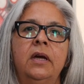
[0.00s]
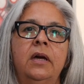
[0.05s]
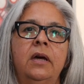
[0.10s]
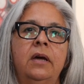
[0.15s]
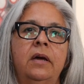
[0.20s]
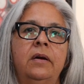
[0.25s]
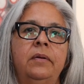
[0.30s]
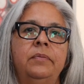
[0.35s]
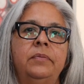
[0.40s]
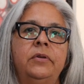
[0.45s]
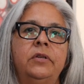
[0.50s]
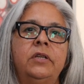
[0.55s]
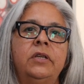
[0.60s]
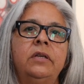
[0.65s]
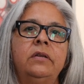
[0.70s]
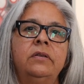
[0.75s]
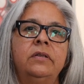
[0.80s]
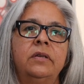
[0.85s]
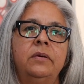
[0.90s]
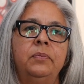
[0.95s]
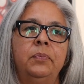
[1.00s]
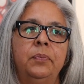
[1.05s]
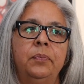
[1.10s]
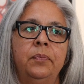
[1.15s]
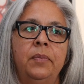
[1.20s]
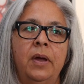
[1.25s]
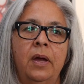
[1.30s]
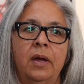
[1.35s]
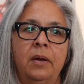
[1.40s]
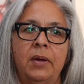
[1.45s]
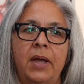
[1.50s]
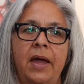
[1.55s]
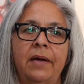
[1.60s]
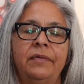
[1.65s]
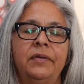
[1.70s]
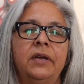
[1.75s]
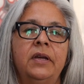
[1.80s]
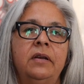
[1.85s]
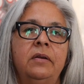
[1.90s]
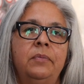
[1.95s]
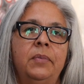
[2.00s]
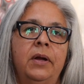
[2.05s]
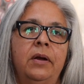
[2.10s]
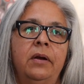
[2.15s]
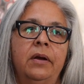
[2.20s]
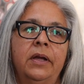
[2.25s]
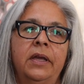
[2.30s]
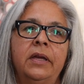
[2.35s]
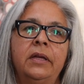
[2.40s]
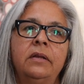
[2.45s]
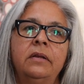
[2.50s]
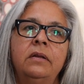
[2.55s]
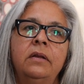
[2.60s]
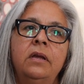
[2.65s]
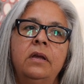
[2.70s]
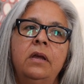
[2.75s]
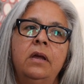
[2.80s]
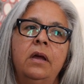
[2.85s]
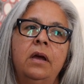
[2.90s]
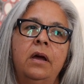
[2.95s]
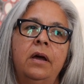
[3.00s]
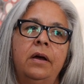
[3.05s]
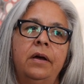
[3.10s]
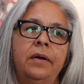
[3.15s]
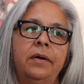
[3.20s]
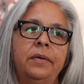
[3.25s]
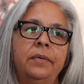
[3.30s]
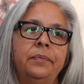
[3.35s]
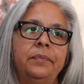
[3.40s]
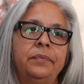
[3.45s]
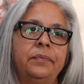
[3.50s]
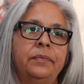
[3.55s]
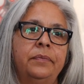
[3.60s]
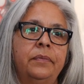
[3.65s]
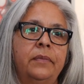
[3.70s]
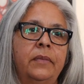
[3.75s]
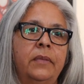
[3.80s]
um, she's an uh, African American um,